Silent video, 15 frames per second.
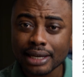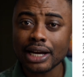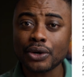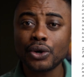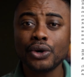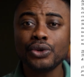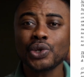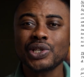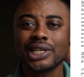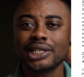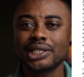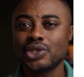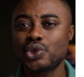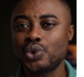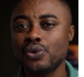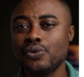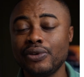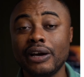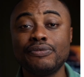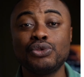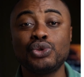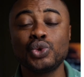they're going through section
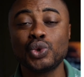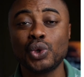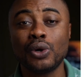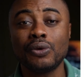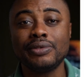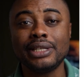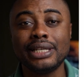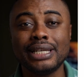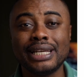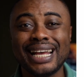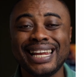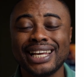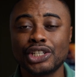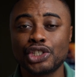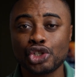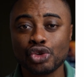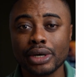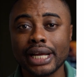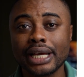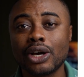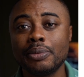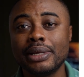252 of the
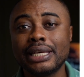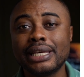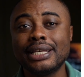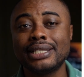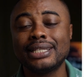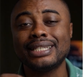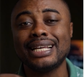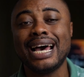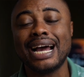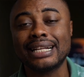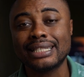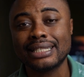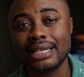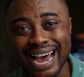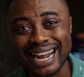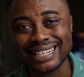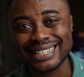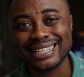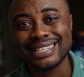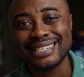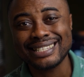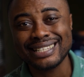Electronic Communications Act
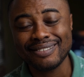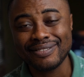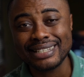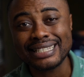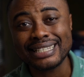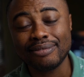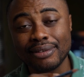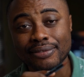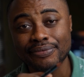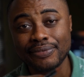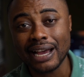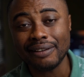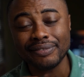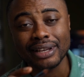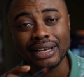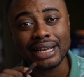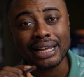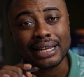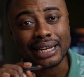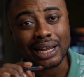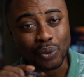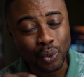775.
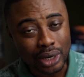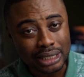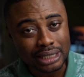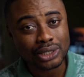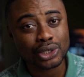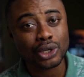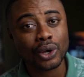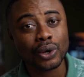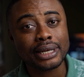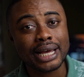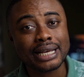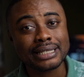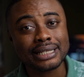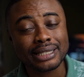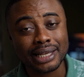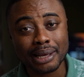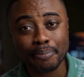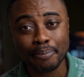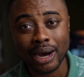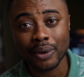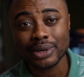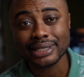Now, what this law does is it
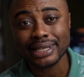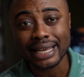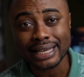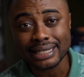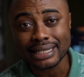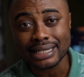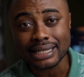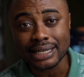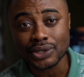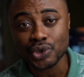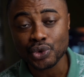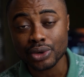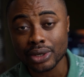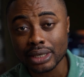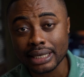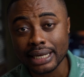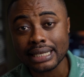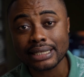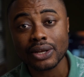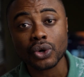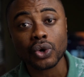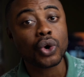empowers the NCA to
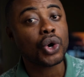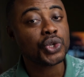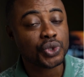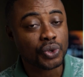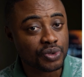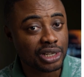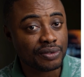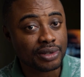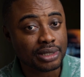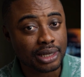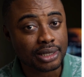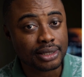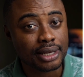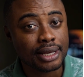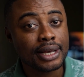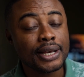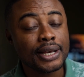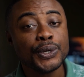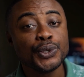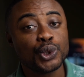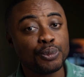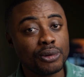regulate the cost of services
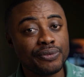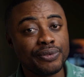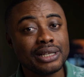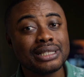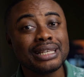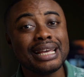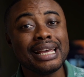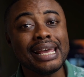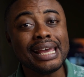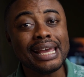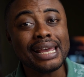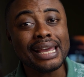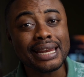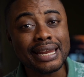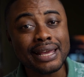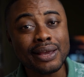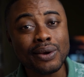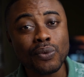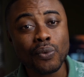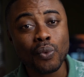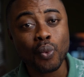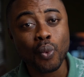to prevent any
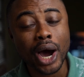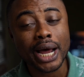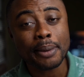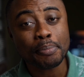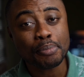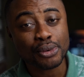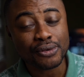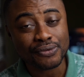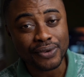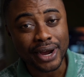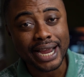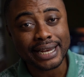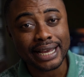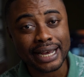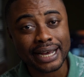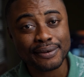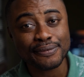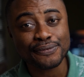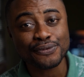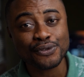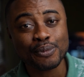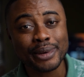one provider
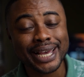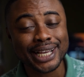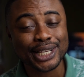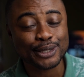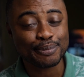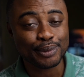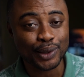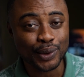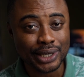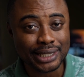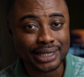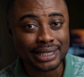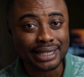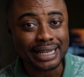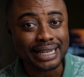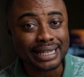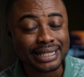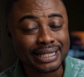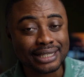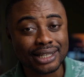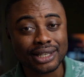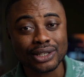from exploiting
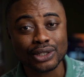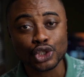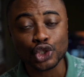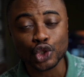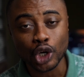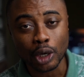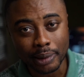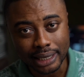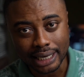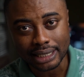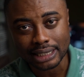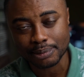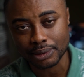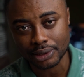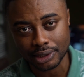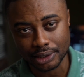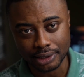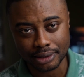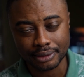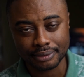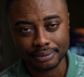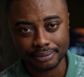its dominant position.